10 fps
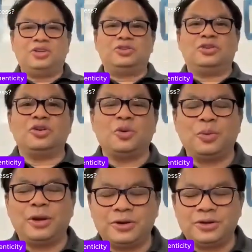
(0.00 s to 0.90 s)
don't know
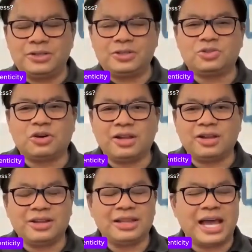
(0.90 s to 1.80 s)
where to draw the
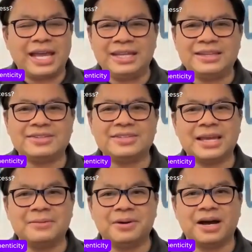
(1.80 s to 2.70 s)
line in the
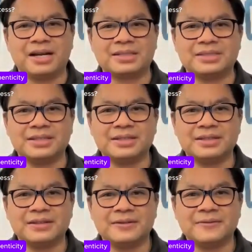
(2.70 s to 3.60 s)
sandbox,
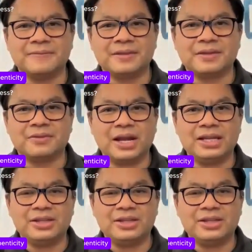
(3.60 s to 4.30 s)
right? You'll